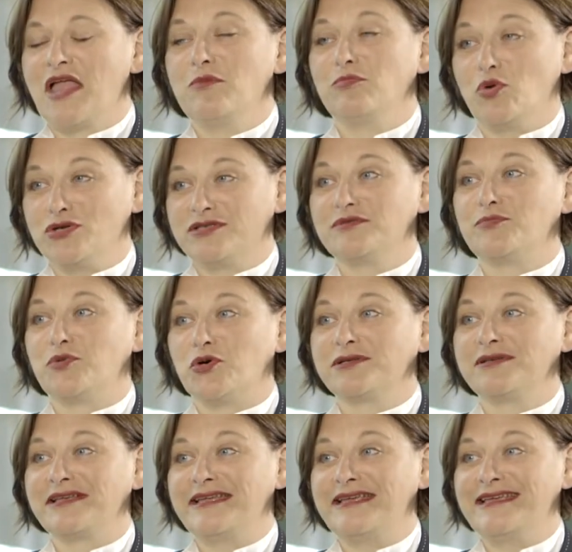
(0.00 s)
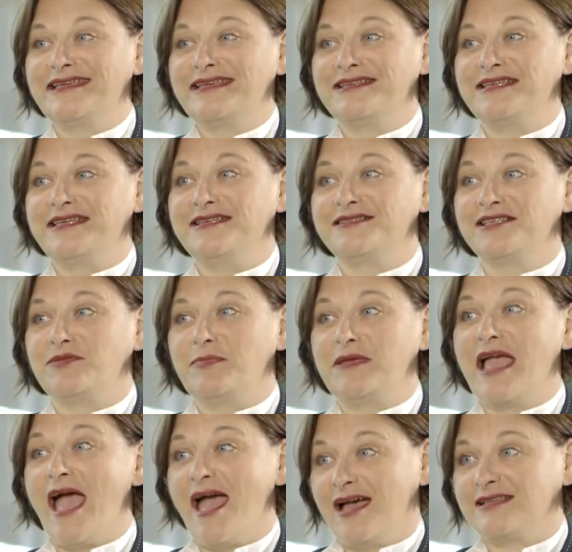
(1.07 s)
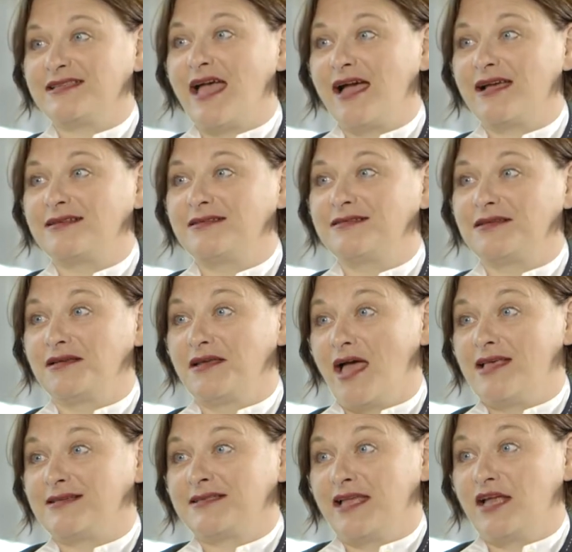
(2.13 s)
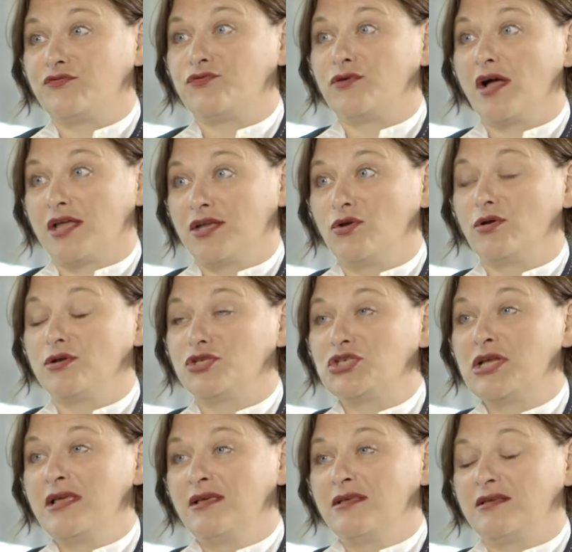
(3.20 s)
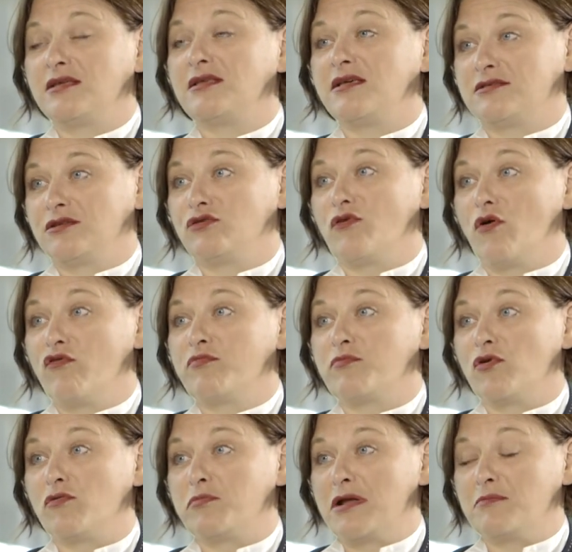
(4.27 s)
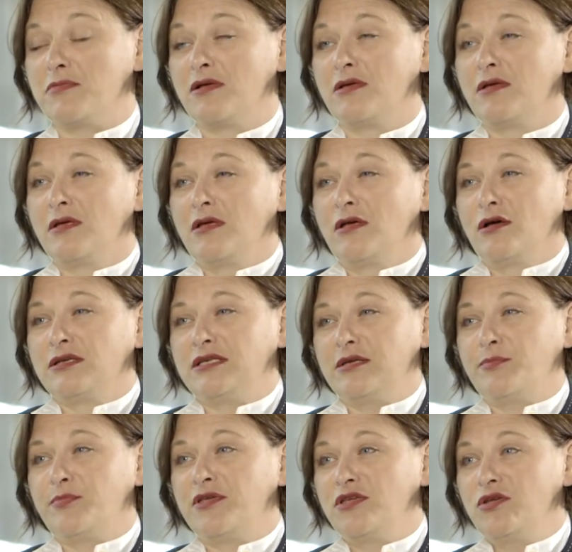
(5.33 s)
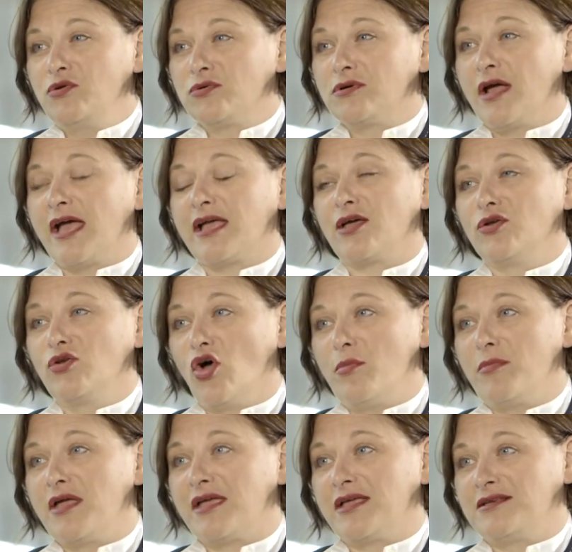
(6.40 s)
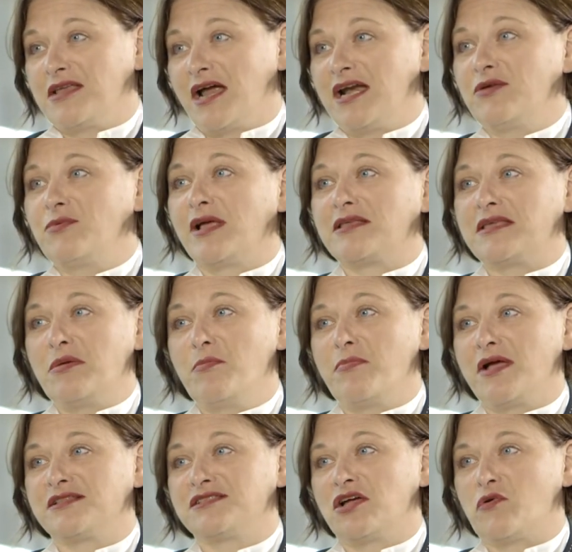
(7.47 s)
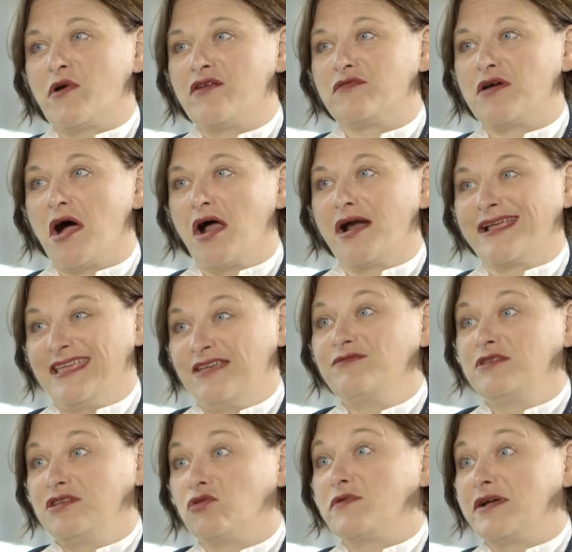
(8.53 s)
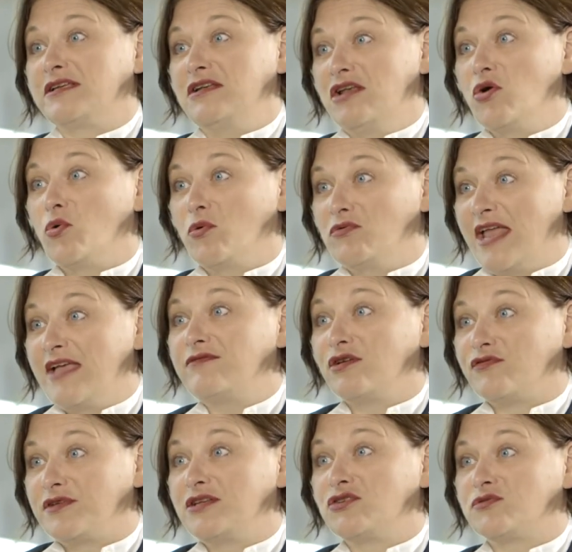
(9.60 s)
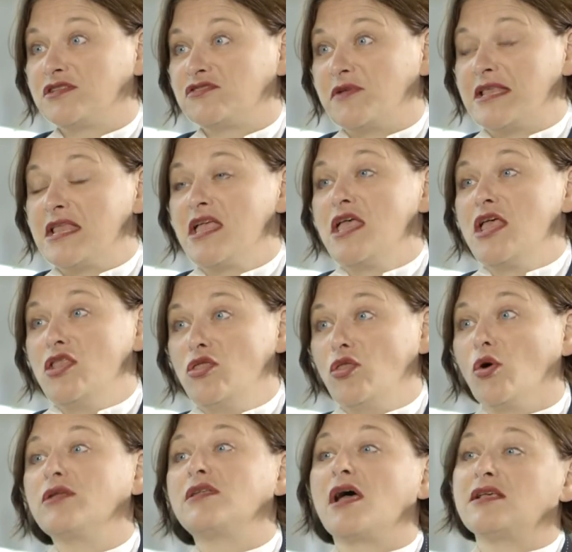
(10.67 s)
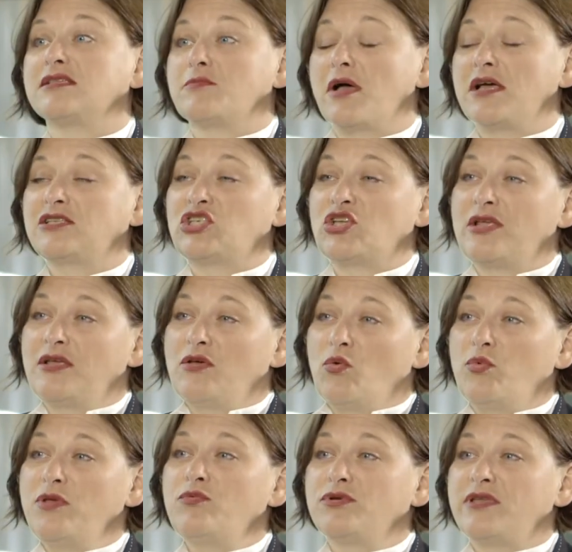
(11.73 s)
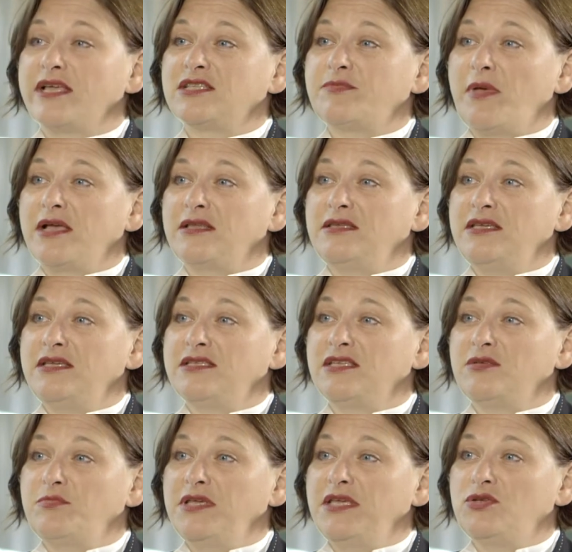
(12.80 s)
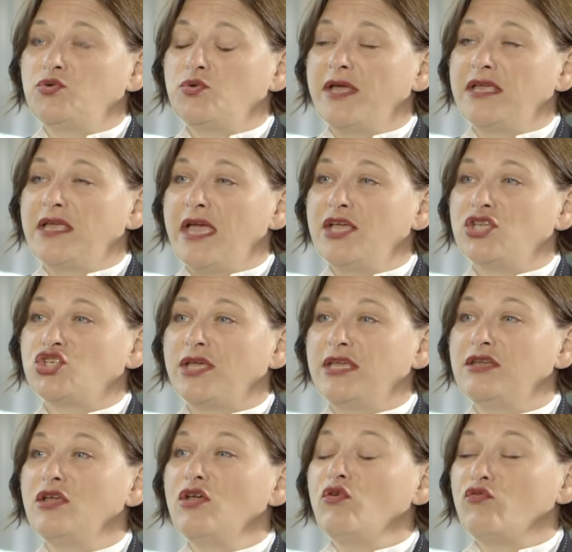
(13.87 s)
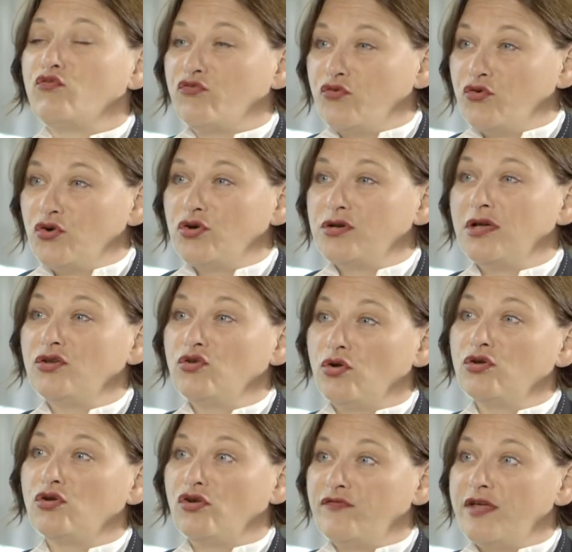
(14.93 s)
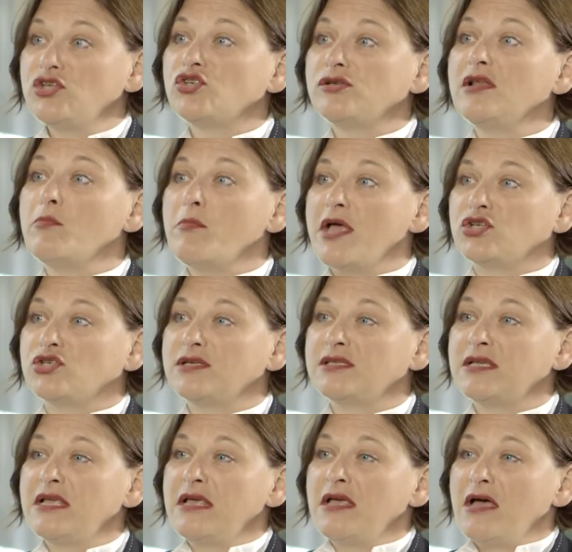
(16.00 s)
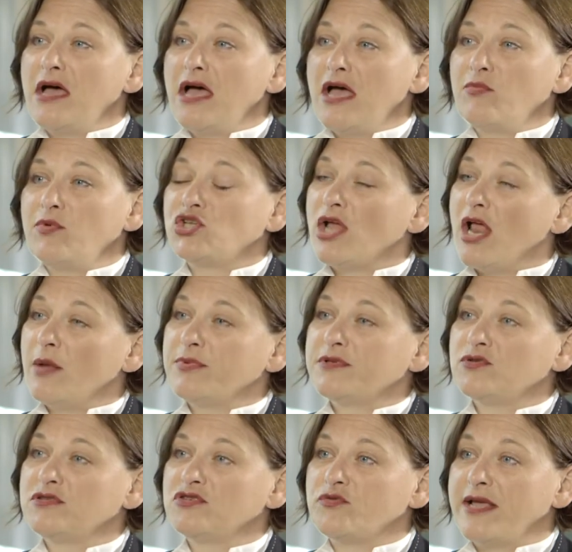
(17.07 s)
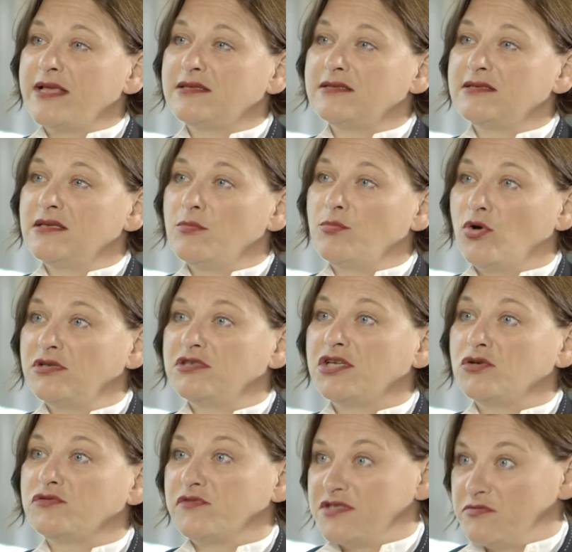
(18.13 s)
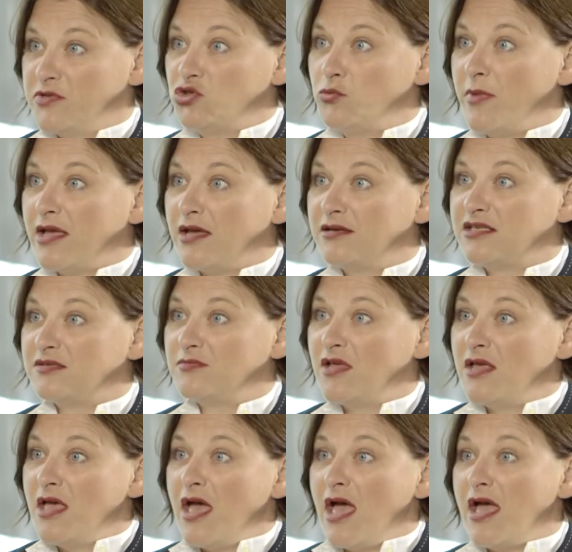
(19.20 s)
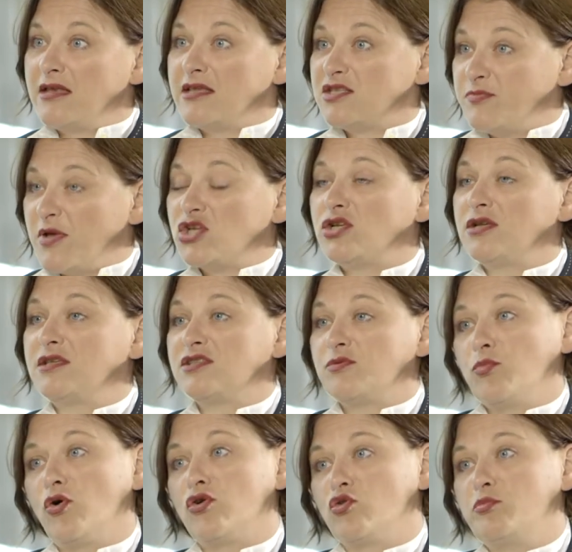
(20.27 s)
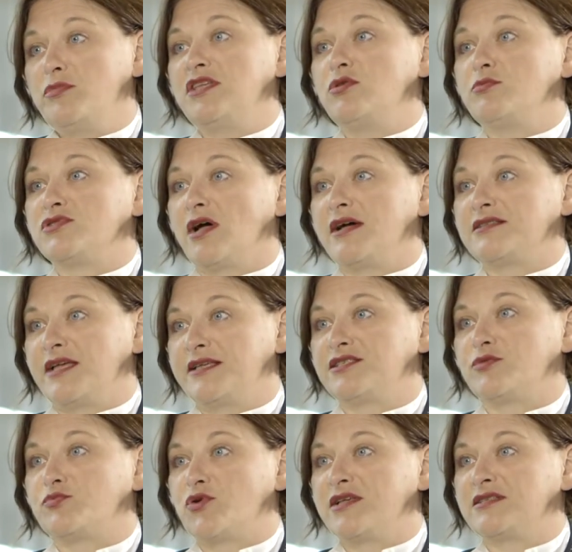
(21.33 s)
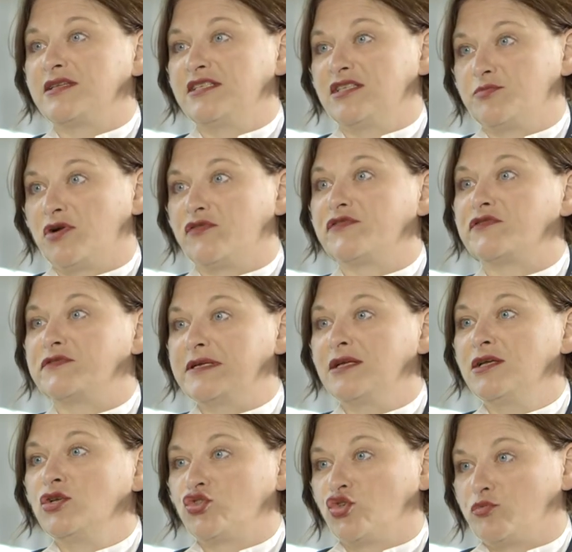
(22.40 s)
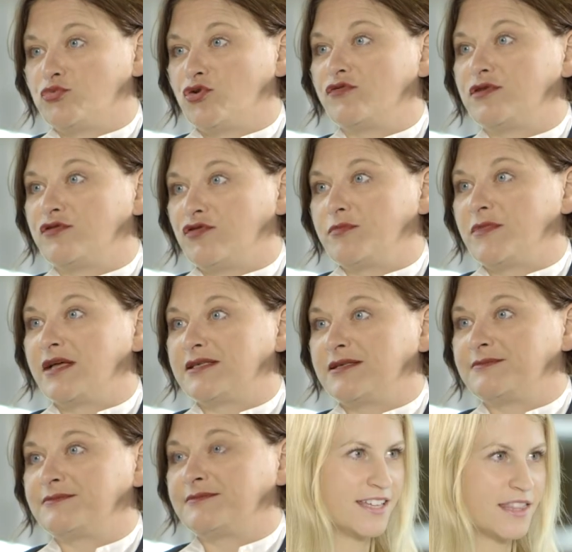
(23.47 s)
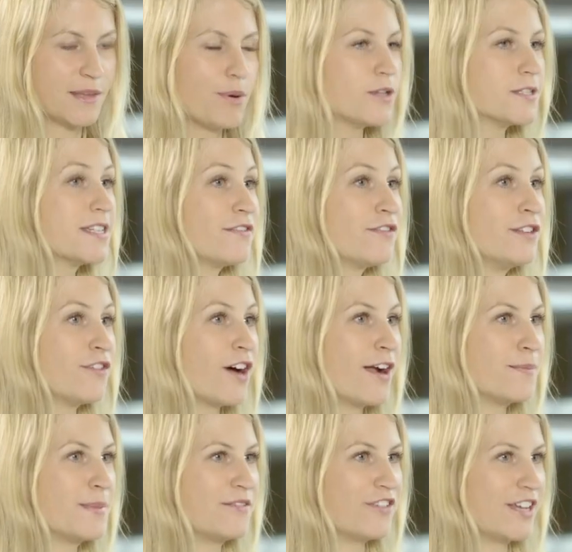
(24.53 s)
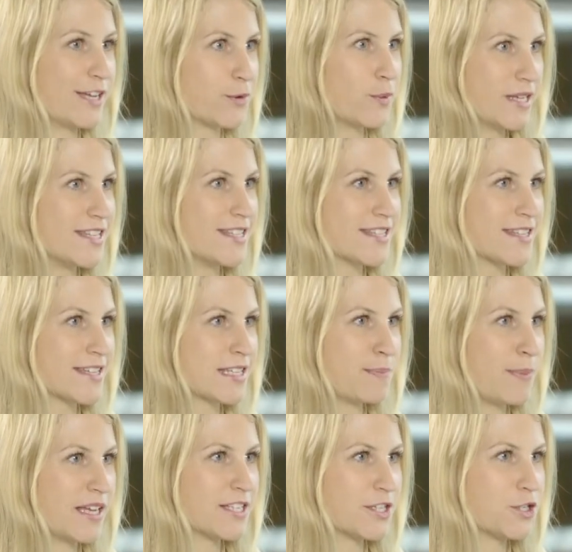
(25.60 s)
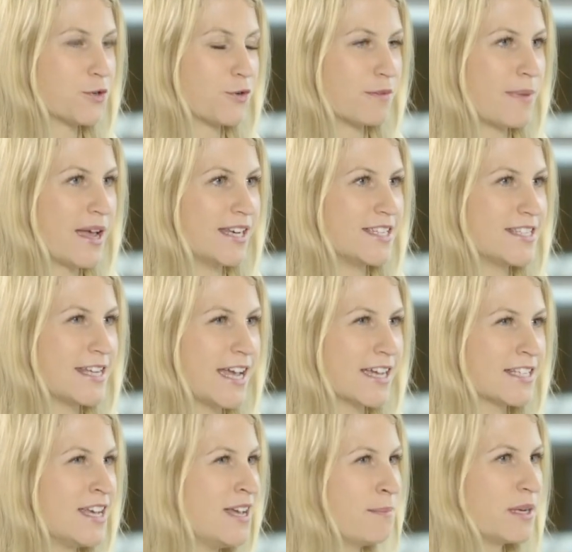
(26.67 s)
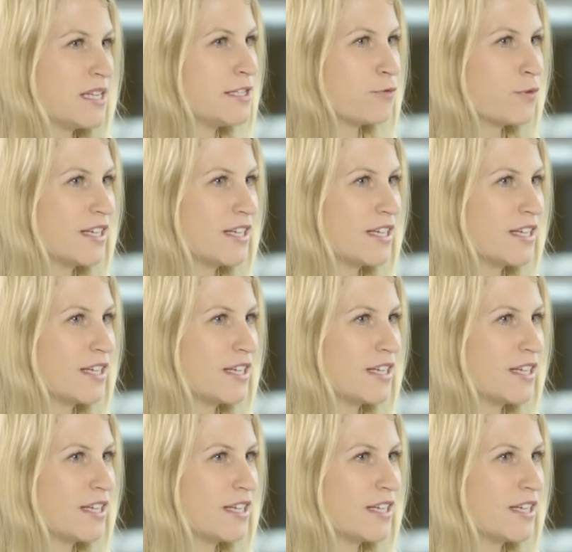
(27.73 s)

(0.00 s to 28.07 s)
Most importantly, the ECB has acted and has therefore acknowledged that there is a growth problem. The pure economic and direct impacts, however, are, given the already low level of interest rate, not as much. We would expect the ECB to engage in further non-conventional measures, which helps to strengthen the monetary transmission mechanism, and especially small and medium-sized enterprise in the periphery should profit from that. The positive environment for equities is expected to remain intact, but is it